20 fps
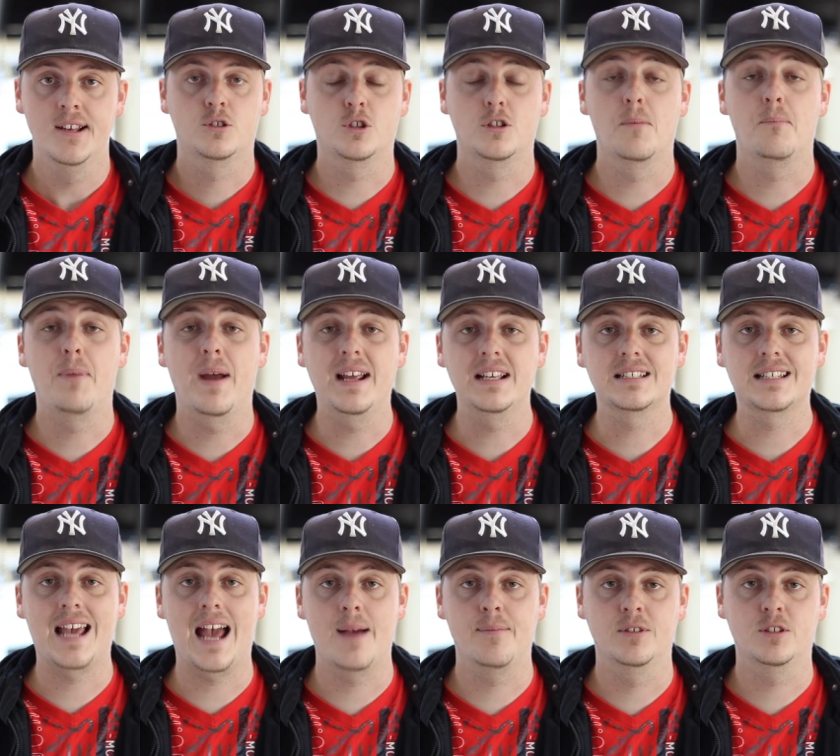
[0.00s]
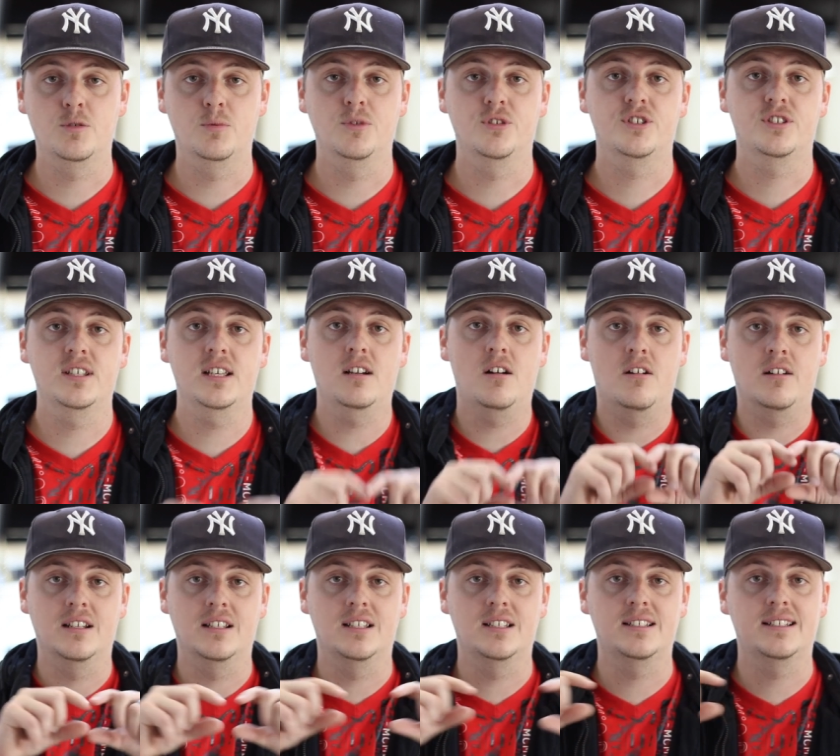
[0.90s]
So the base cabinets will sit
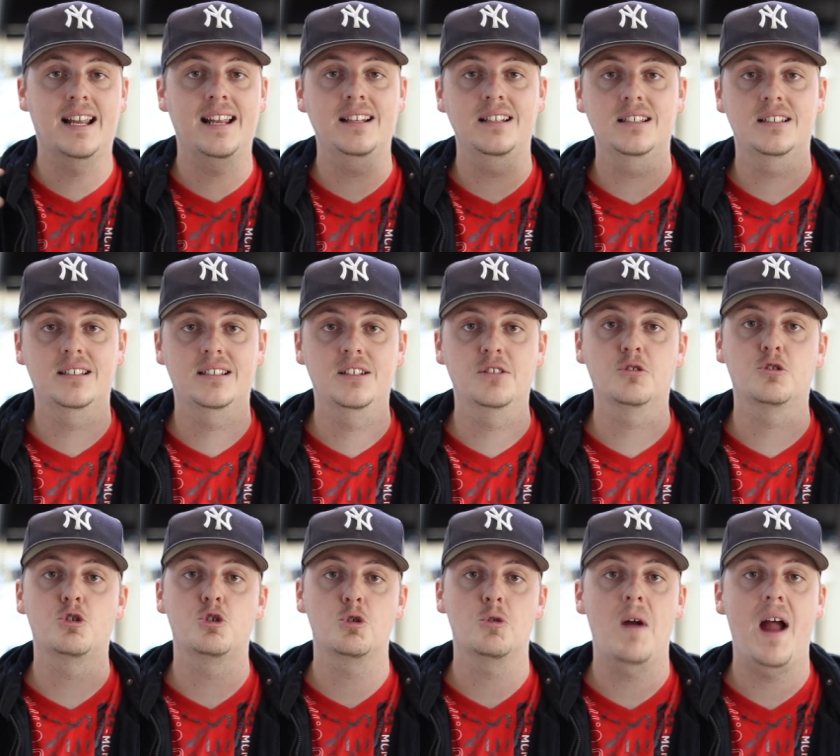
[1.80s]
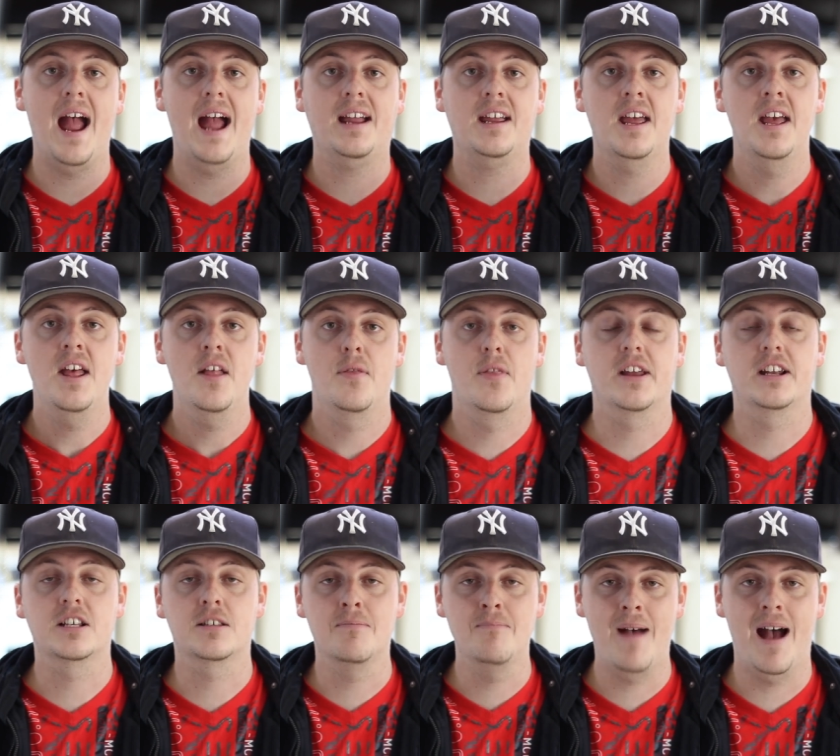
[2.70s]
on a stainless steel track that
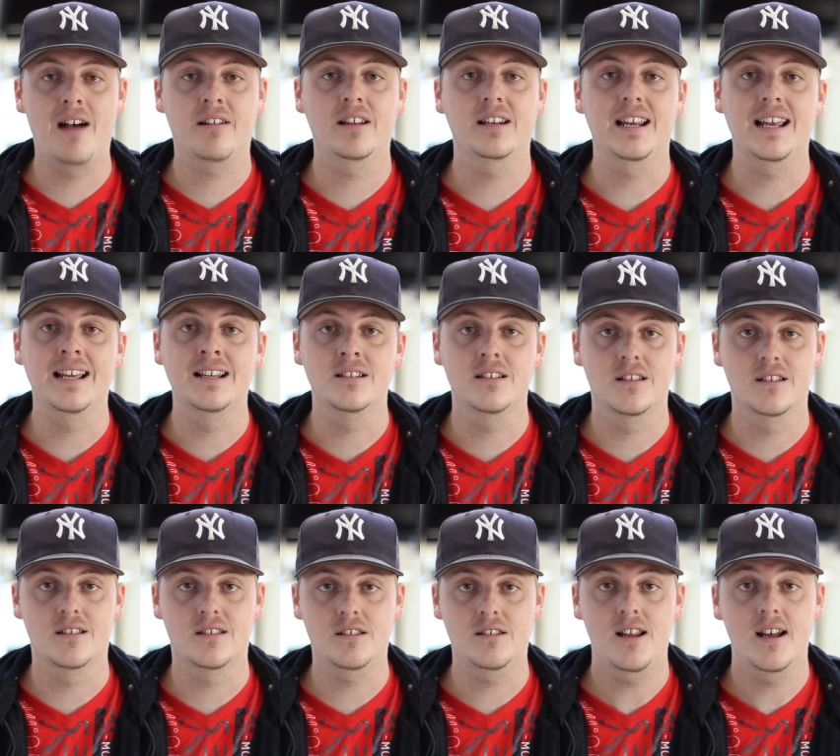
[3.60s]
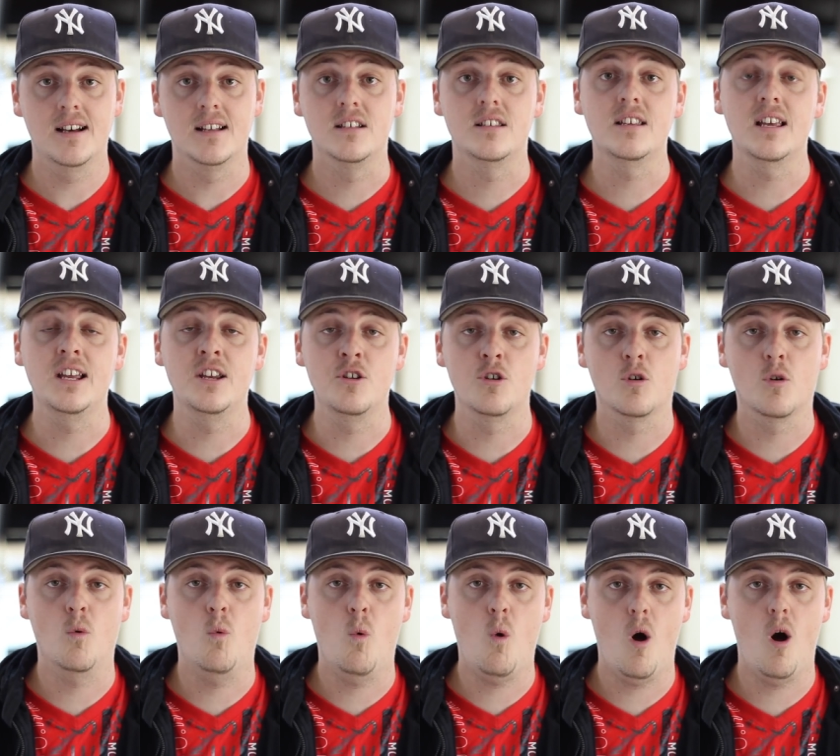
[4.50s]
is mounted into the studs in
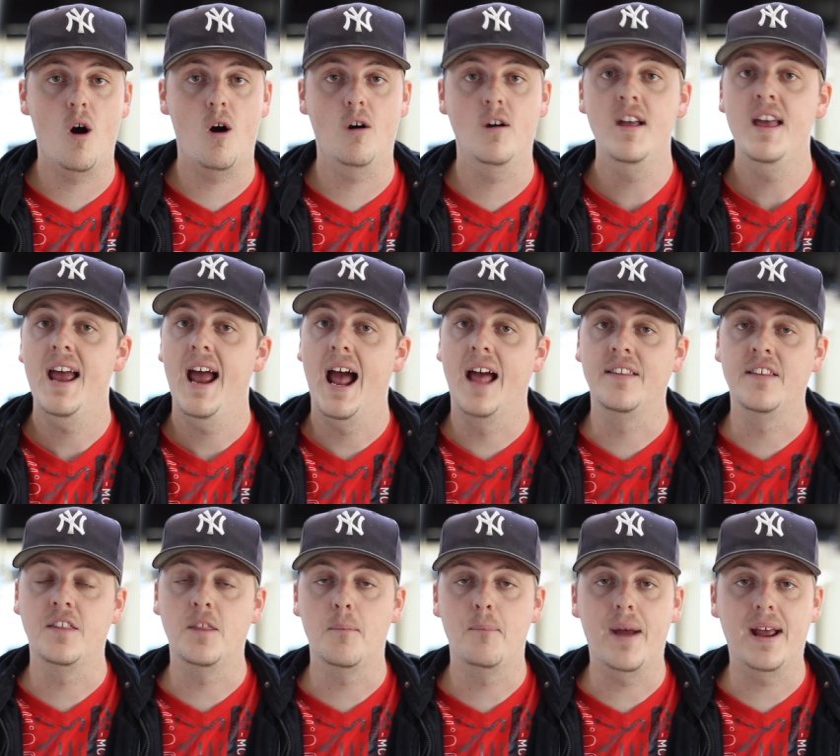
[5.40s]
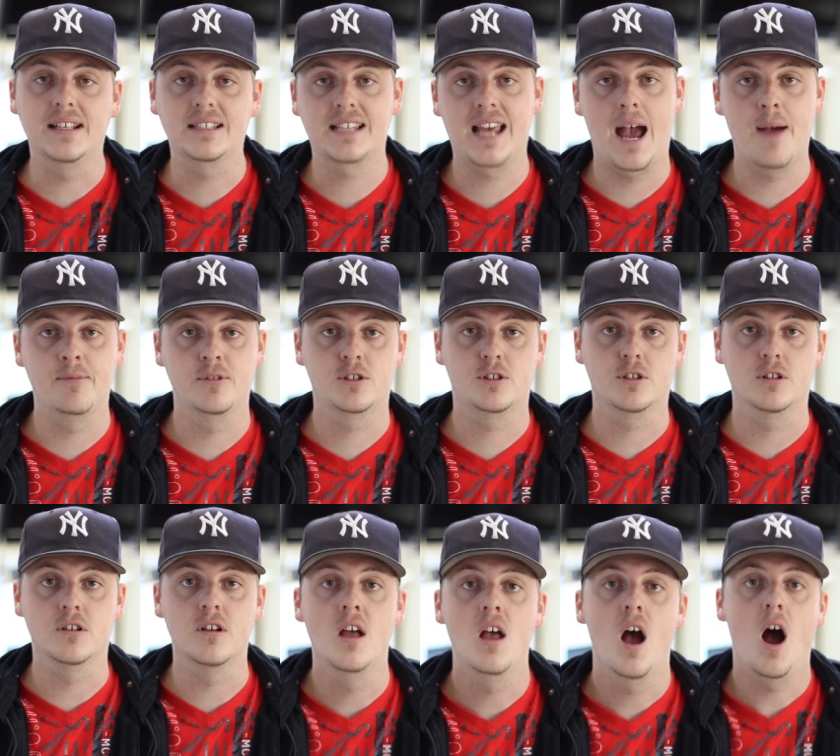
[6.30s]
your wall, and then the base cabinets
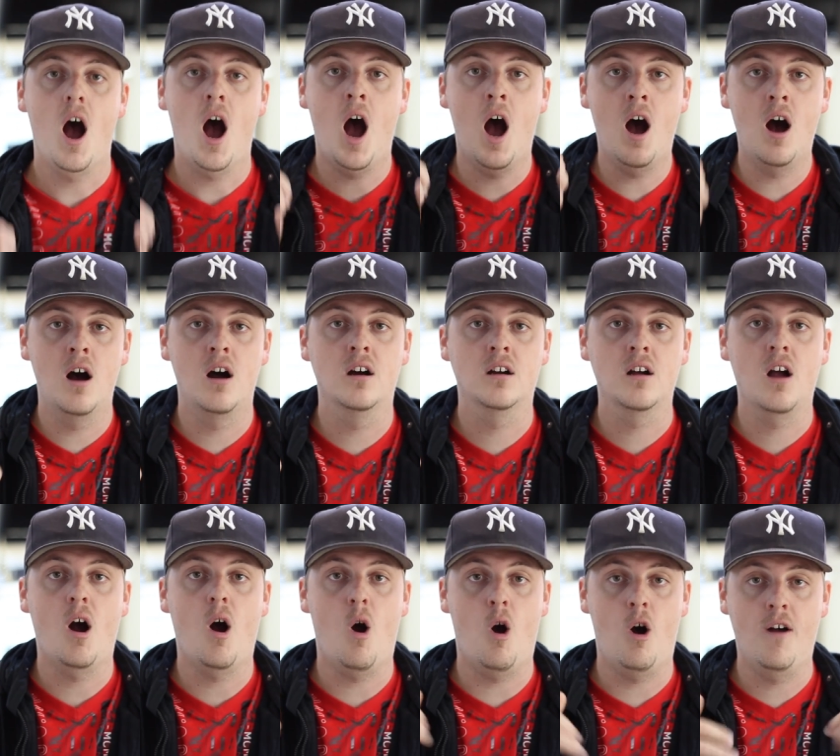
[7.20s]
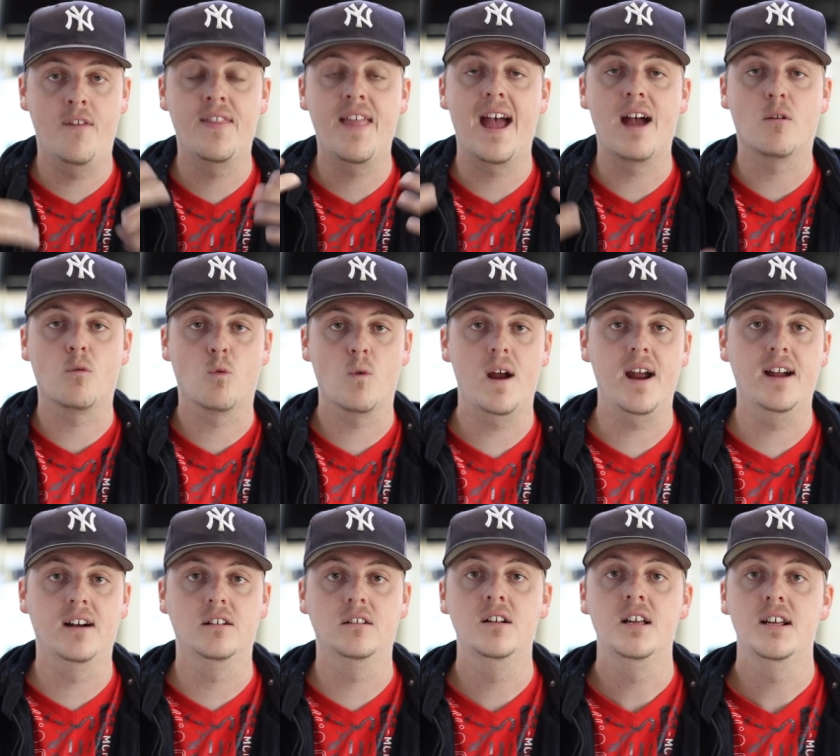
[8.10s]
are hung on that
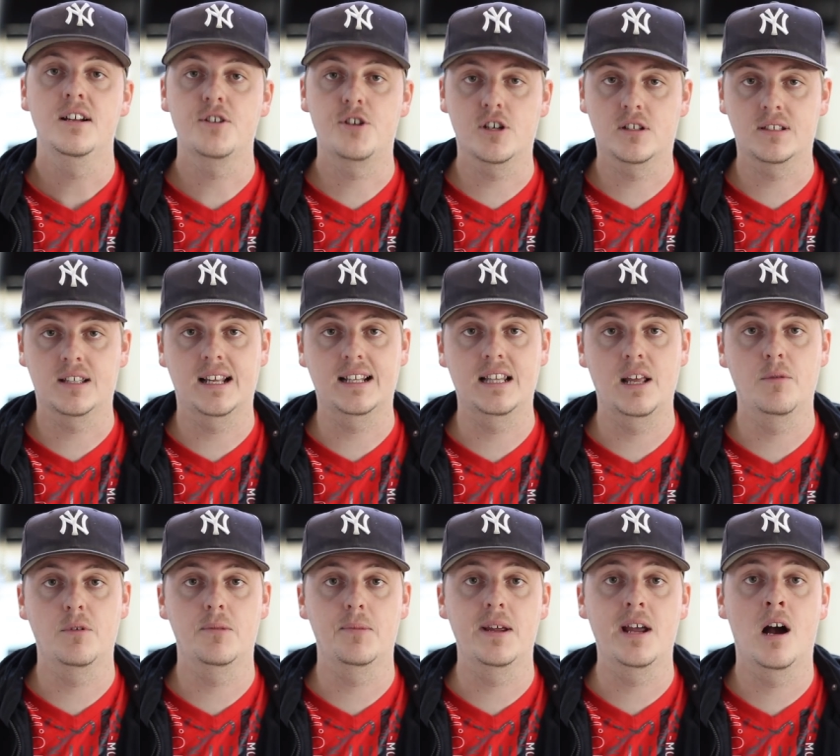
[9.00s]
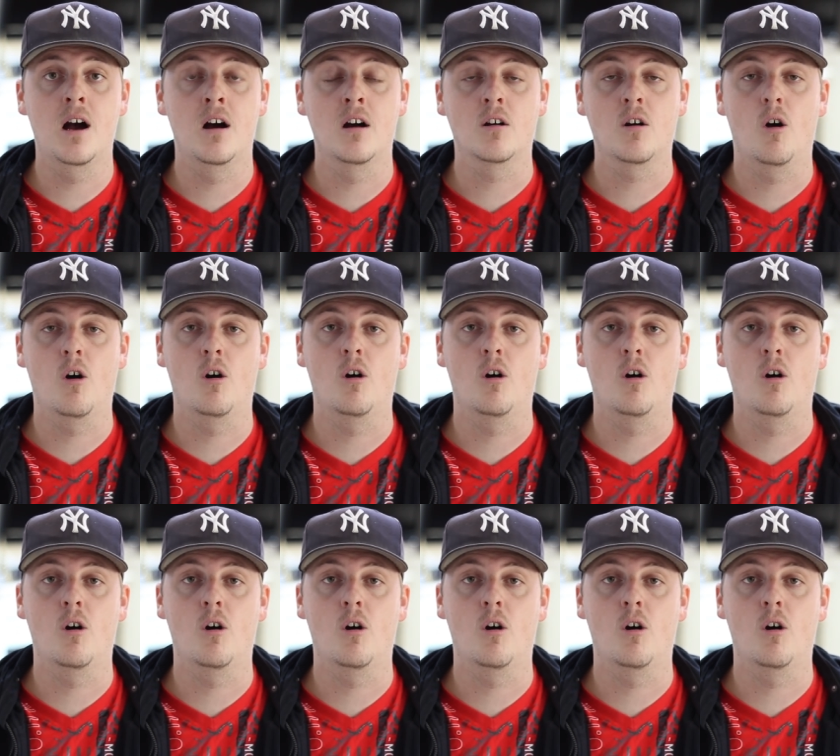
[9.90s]
rail just like they would be hung